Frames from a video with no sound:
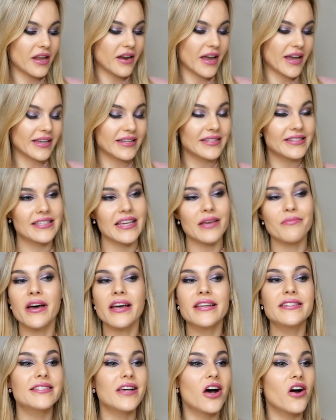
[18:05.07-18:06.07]
and I can see
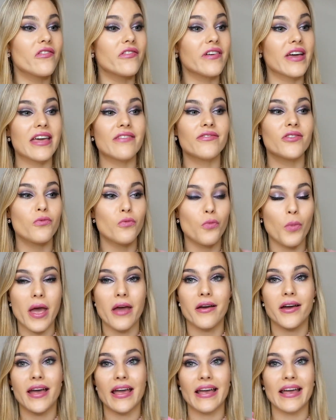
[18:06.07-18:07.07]
myself even
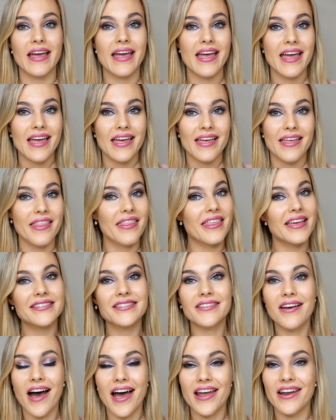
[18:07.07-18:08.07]
wearing
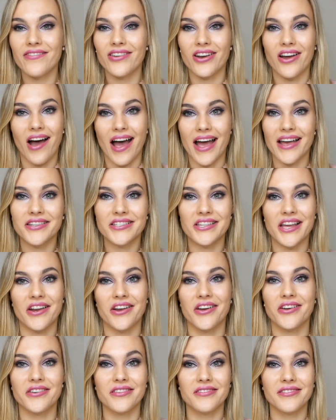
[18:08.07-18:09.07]
this kind of an
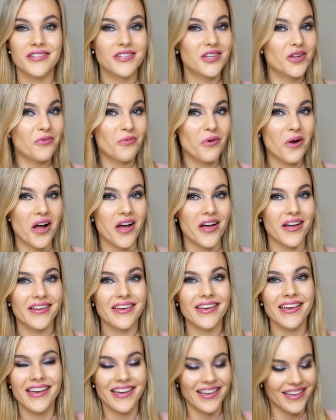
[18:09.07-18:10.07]
eyeshadow to work.